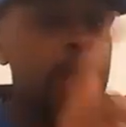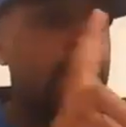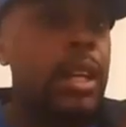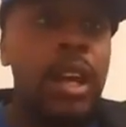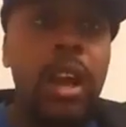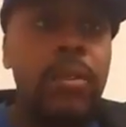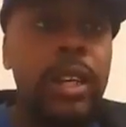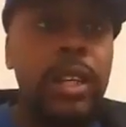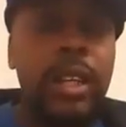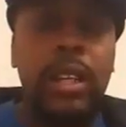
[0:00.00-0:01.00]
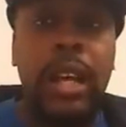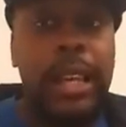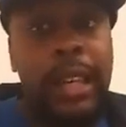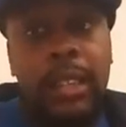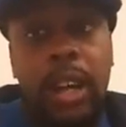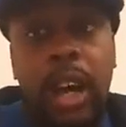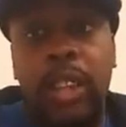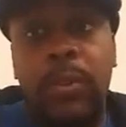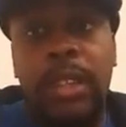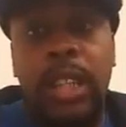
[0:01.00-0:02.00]
They already did, a, I guess, an
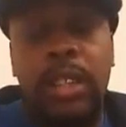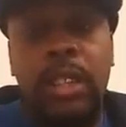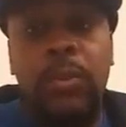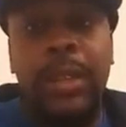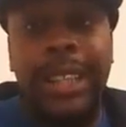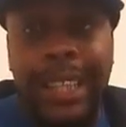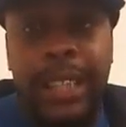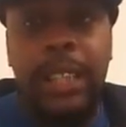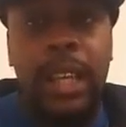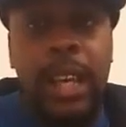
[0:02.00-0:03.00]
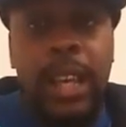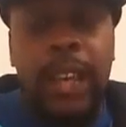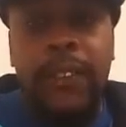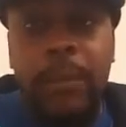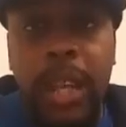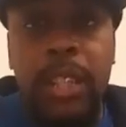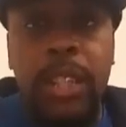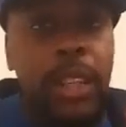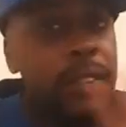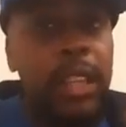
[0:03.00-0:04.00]
authorization to release
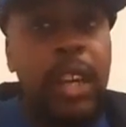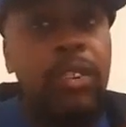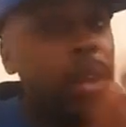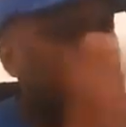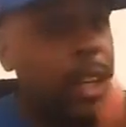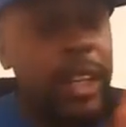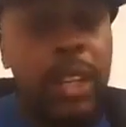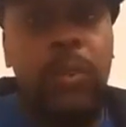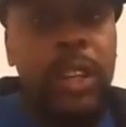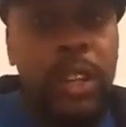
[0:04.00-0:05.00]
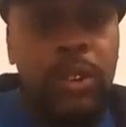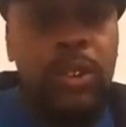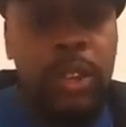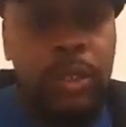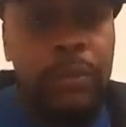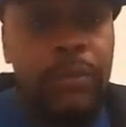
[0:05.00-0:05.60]
information. If they don't, I'm going to get one of those, too.